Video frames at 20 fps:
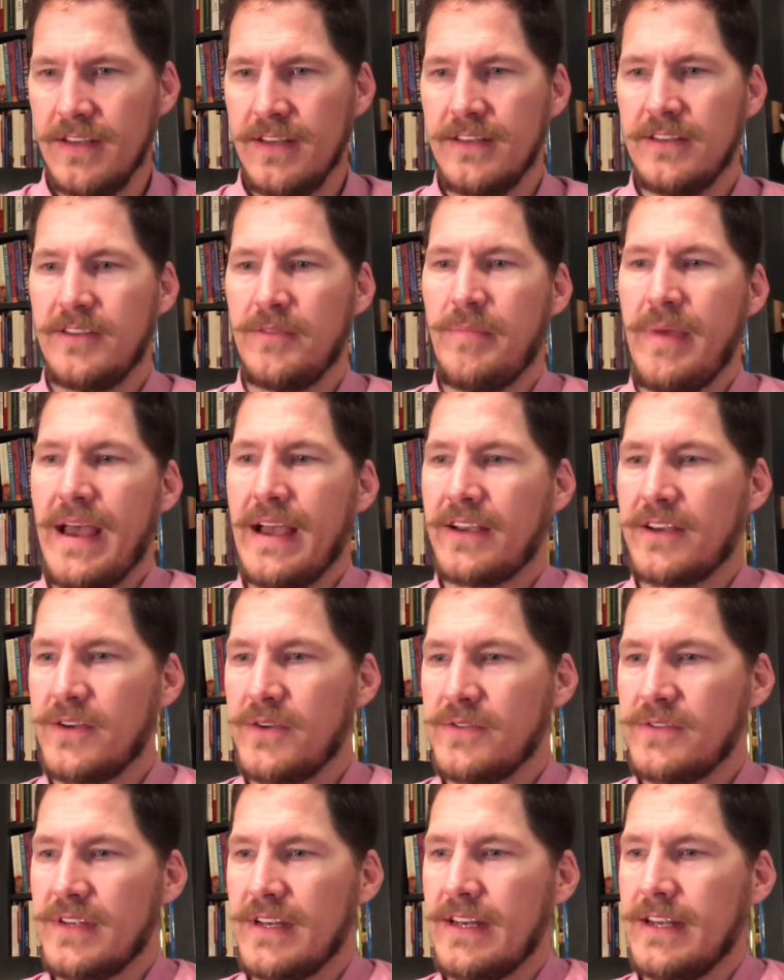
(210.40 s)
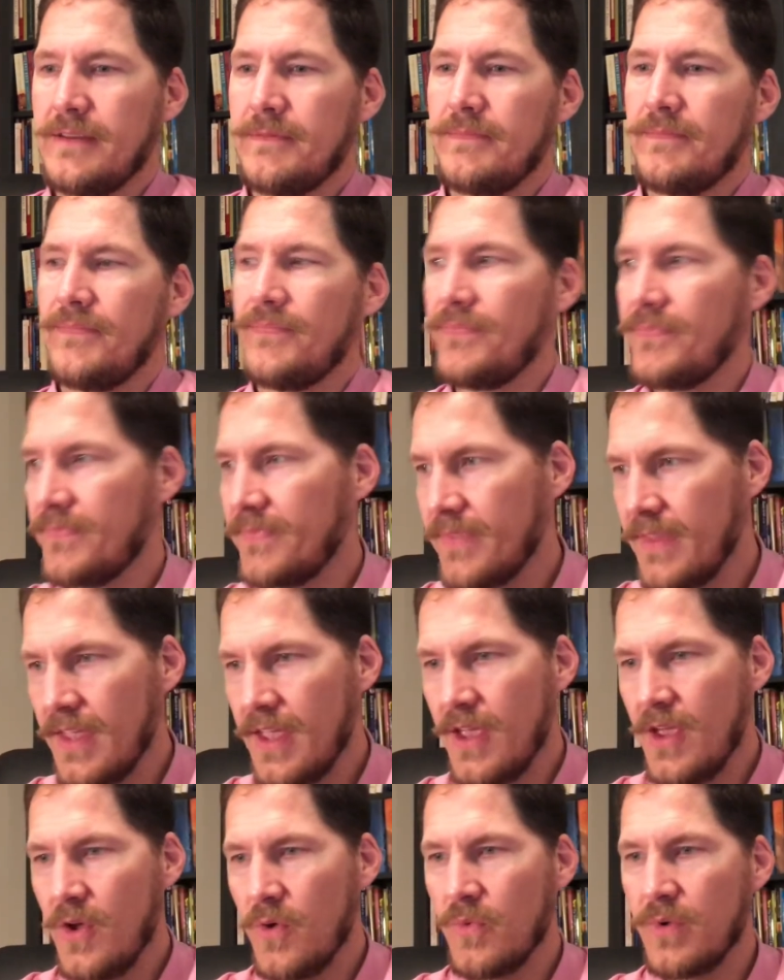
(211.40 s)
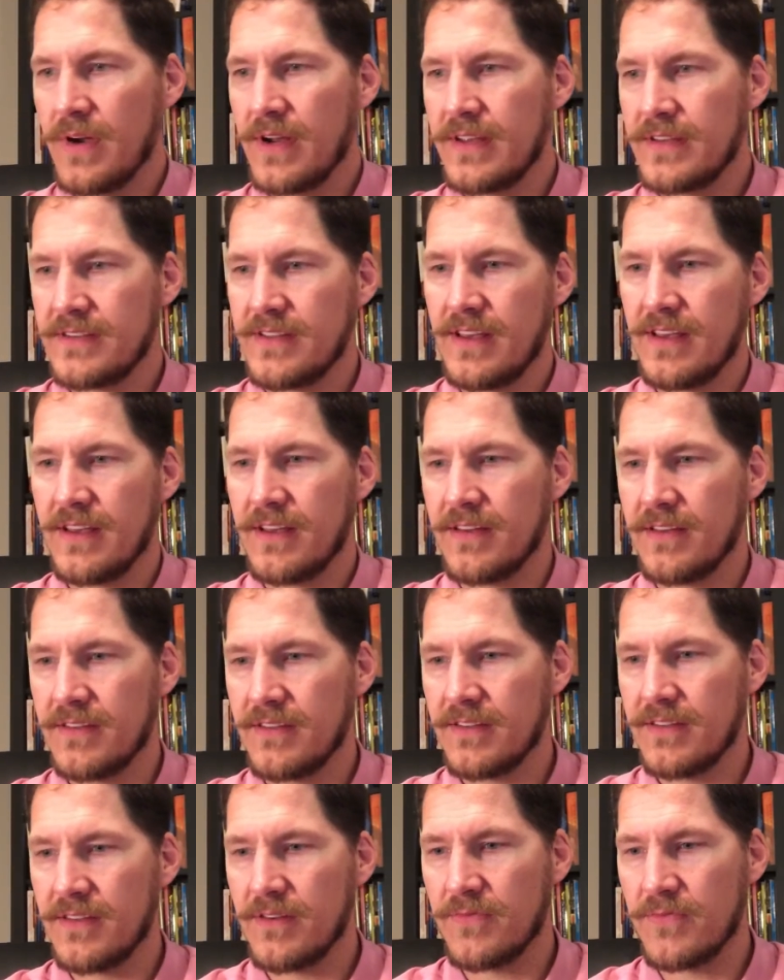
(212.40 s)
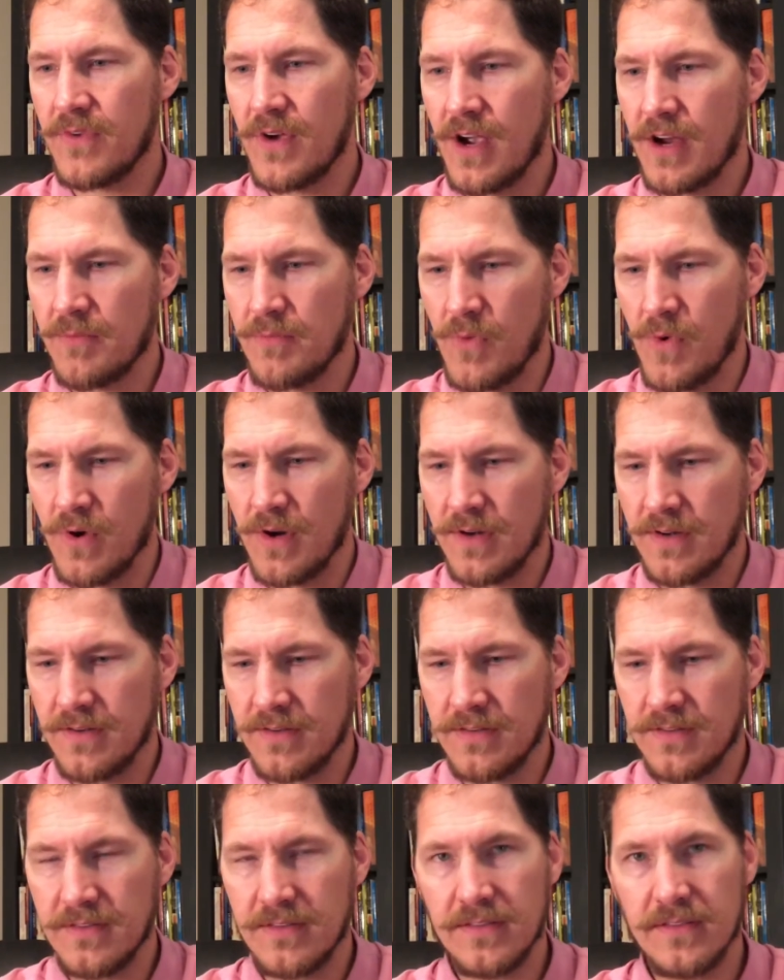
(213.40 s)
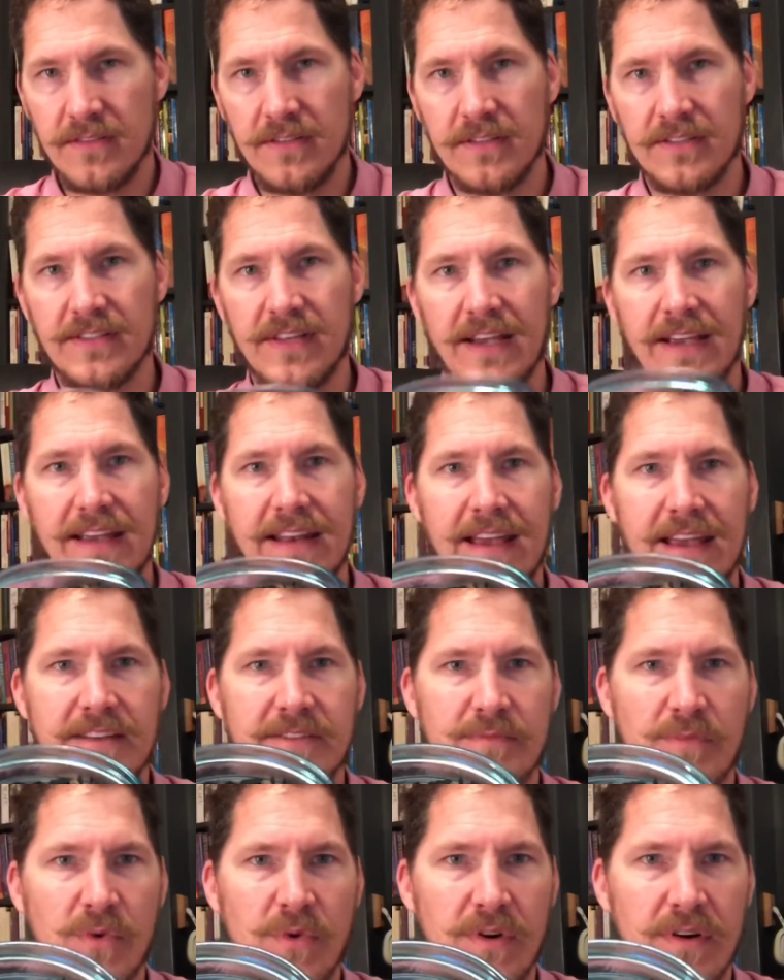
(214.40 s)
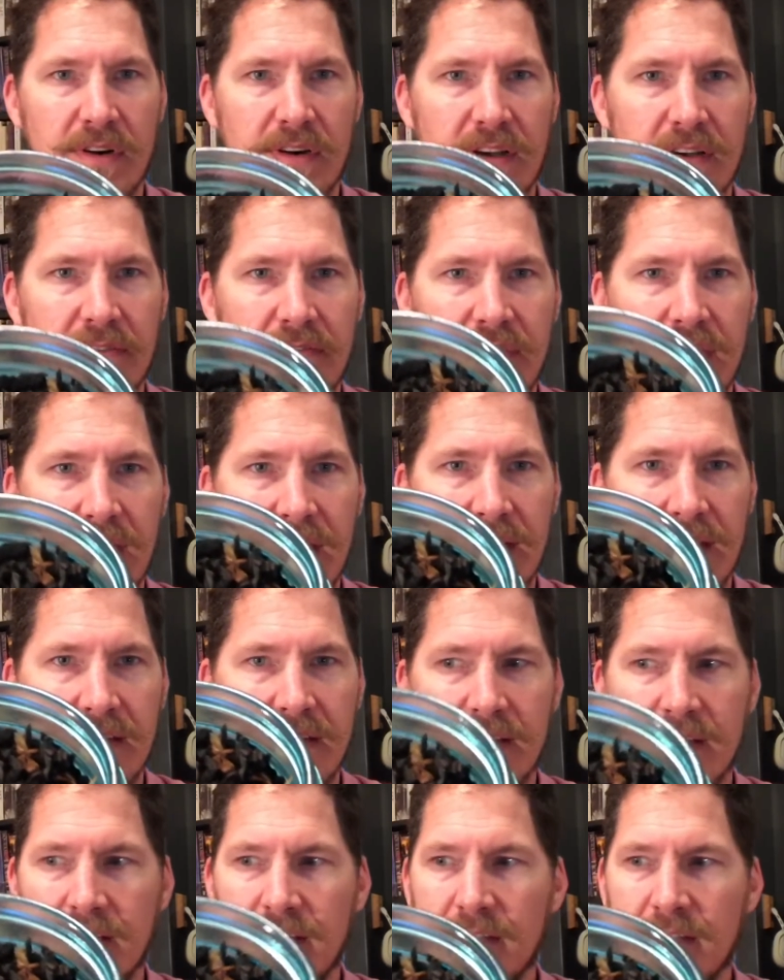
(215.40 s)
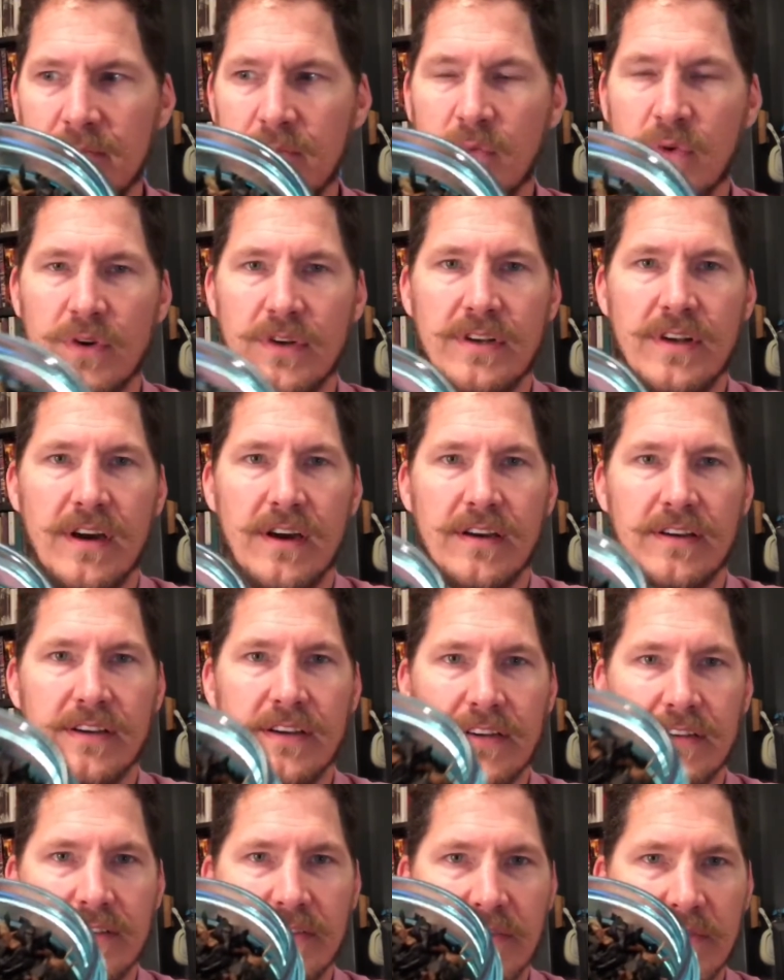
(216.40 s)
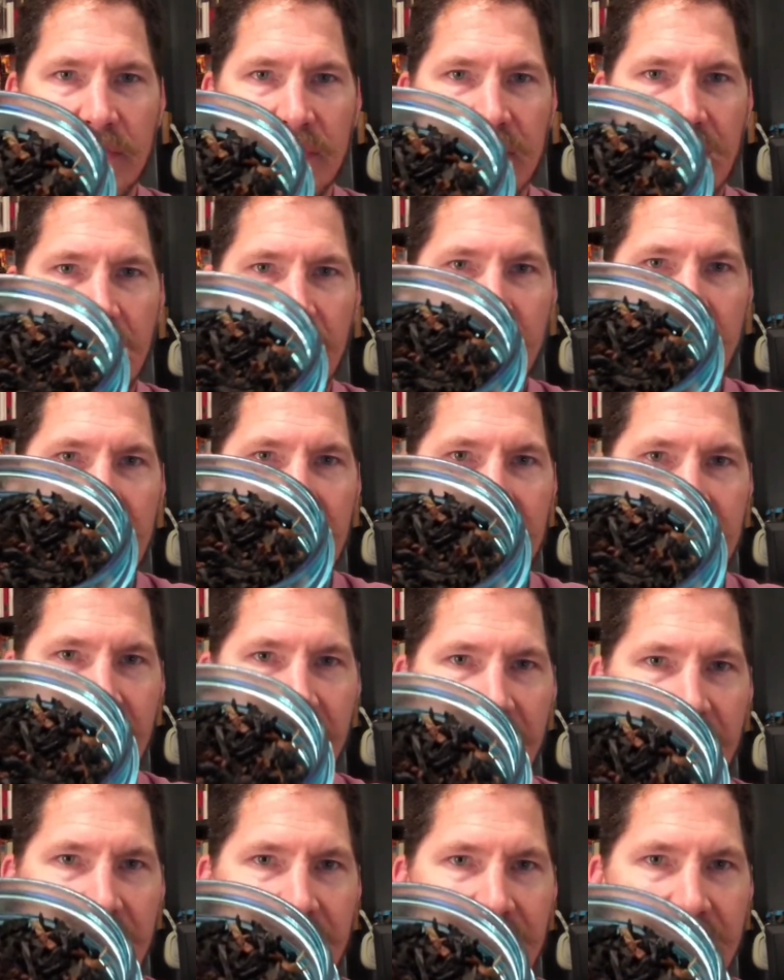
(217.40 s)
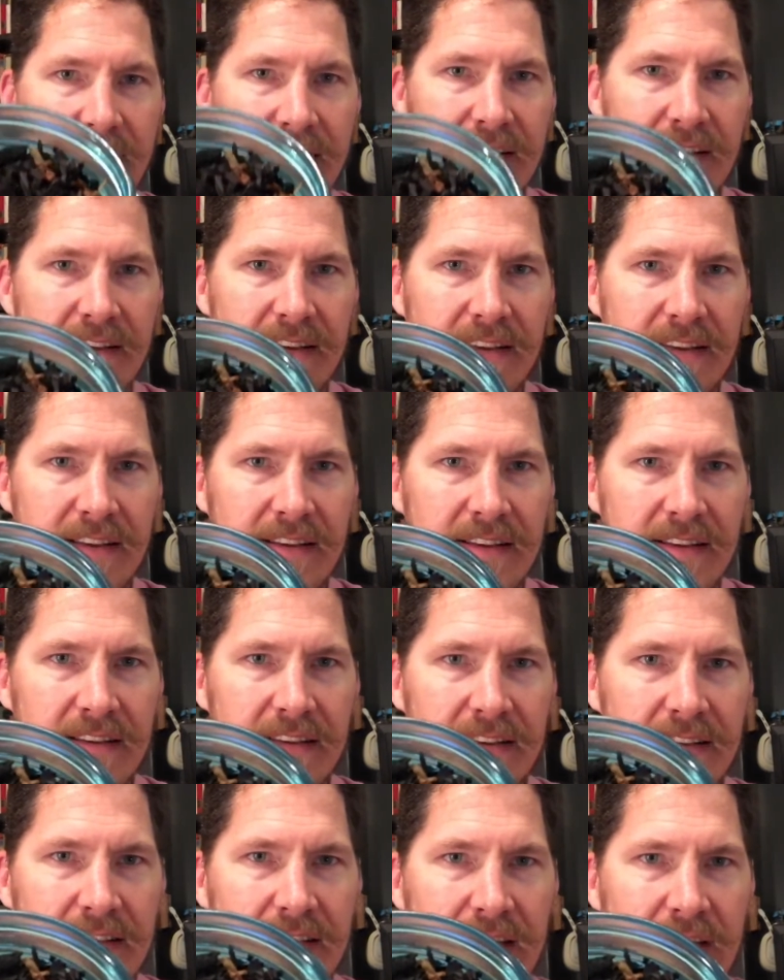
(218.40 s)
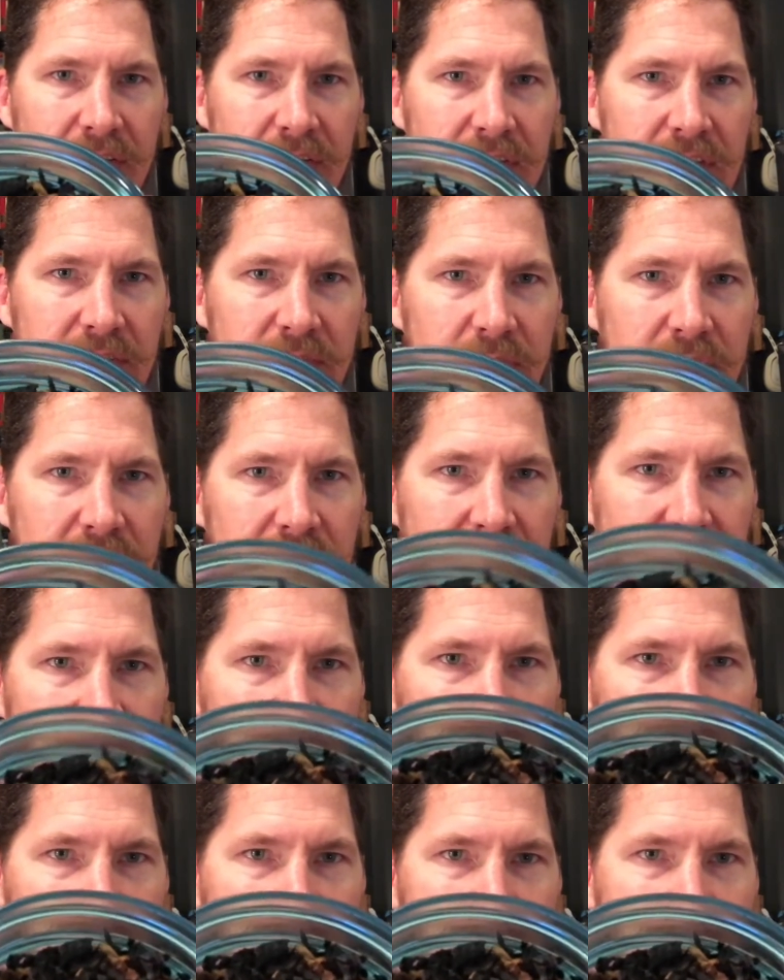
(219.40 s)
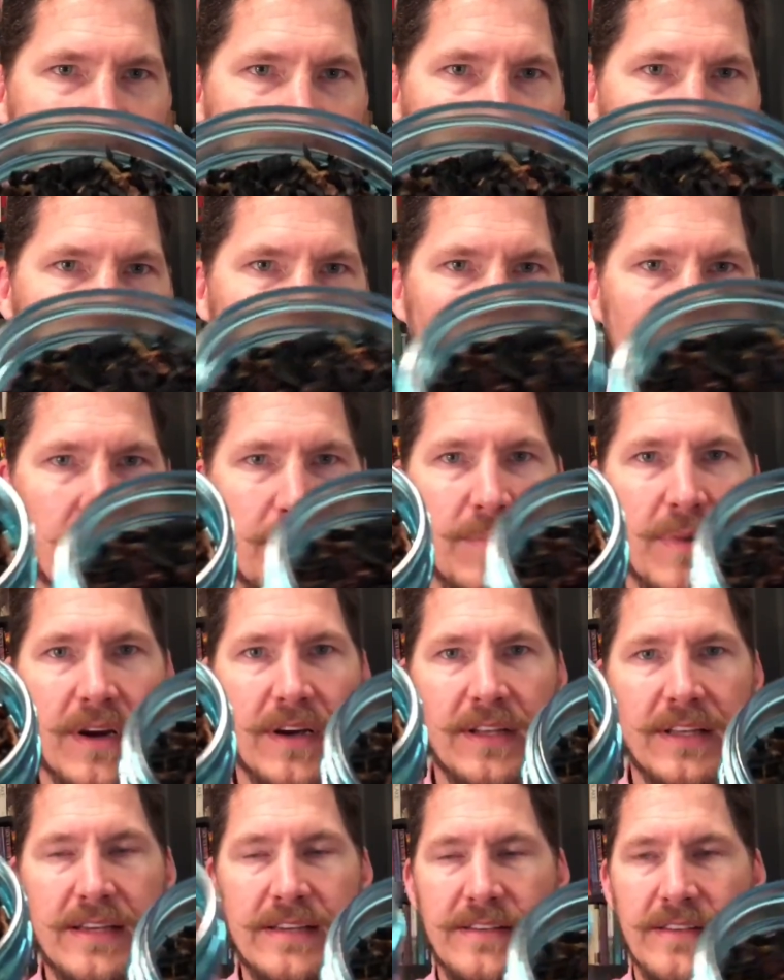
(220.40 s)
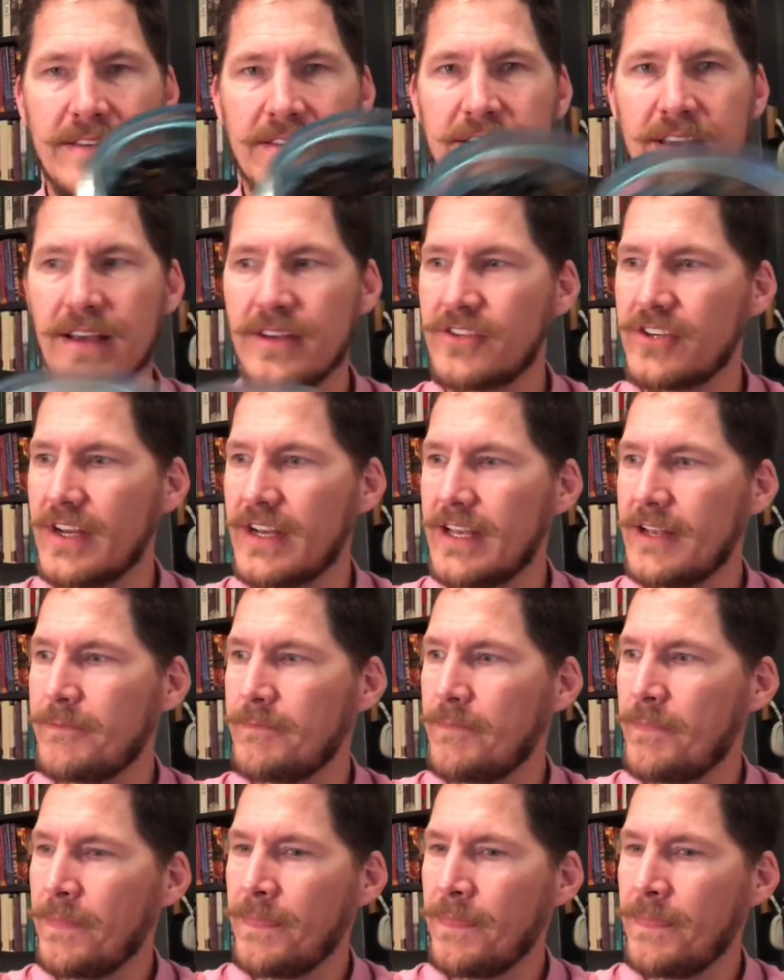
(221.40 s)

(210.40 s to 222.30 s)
tobaccos in it, whereas the Frogmorton looks like it has more of the more darker. So side by side, this one looks like it's got more burleys and such in it.